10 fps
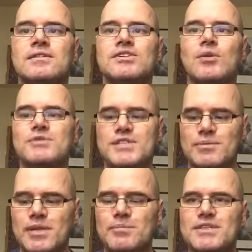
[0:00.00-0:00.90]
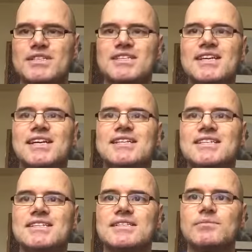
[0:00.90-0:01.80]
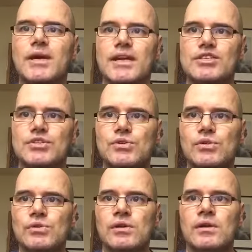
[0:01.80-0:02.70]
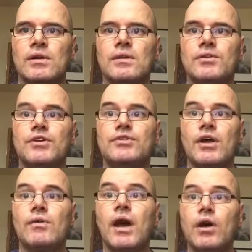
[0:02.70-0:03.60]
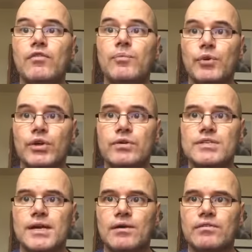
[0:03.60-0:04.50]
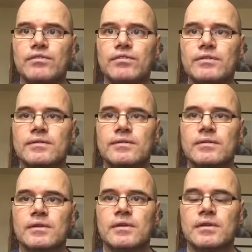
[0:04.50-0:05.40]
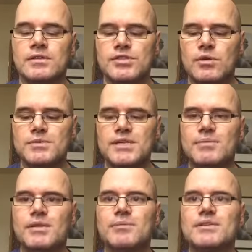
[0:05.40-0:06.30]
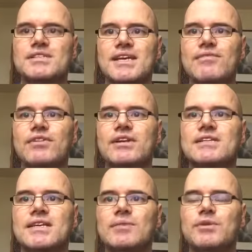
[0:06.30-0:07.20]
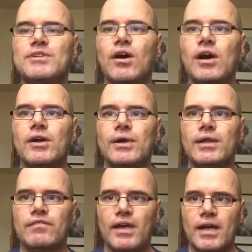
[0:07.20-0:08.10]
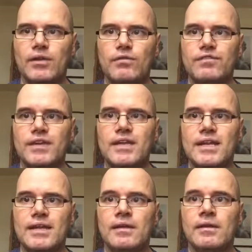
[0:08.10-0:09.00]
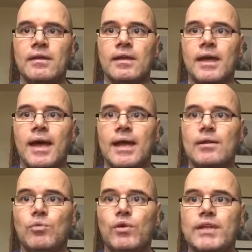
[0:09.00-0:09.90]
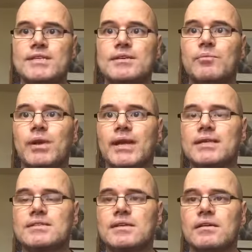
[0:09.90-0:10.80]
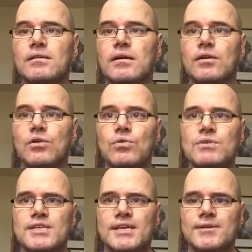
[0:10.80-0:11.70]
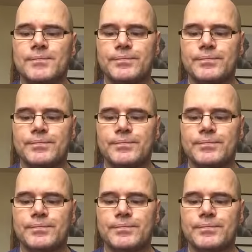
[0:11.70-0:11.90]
Top tip number six is to make sure that you don't overbook yourself. Top tip number seven is keep a diary of how you're feeling and what these complaints are causing.